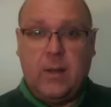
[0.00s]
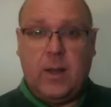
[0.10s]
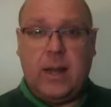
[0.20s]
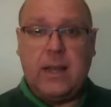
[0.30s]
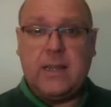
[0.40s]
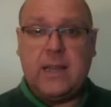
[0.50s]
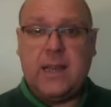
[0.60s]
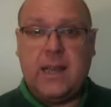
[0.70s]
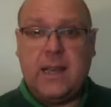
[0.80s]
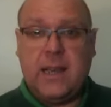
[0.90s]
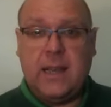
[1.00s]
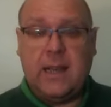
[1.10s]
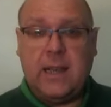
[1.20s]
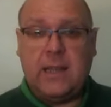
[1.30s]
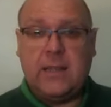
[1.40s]
And
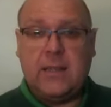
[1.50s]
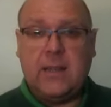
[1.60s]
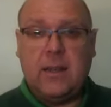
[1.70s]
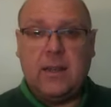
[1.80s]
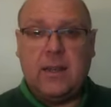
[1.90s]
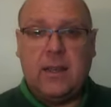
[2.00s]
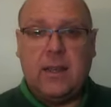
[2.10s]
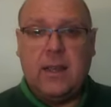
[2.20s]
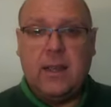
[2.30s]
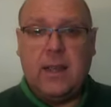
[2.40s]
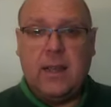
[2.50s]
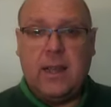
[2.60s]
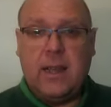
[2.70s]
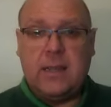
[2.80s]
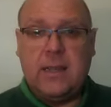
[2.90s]
his
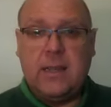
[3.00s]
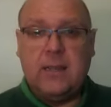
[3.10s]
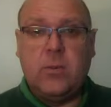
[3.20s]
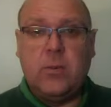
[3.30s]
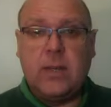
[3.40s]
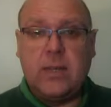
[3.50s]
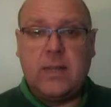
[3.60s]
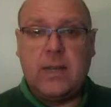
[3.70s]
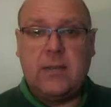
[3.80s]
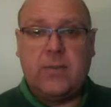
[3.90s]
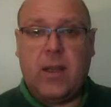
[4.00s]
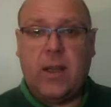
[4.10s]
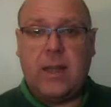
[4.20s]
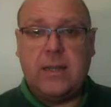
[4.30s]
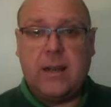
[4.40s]
his daughters, his
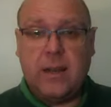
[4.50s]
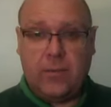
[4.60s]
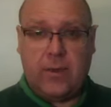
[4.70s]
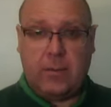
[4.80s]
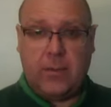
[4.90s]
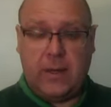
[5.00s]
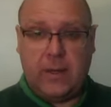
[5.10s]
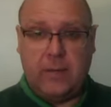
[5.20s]
entire family,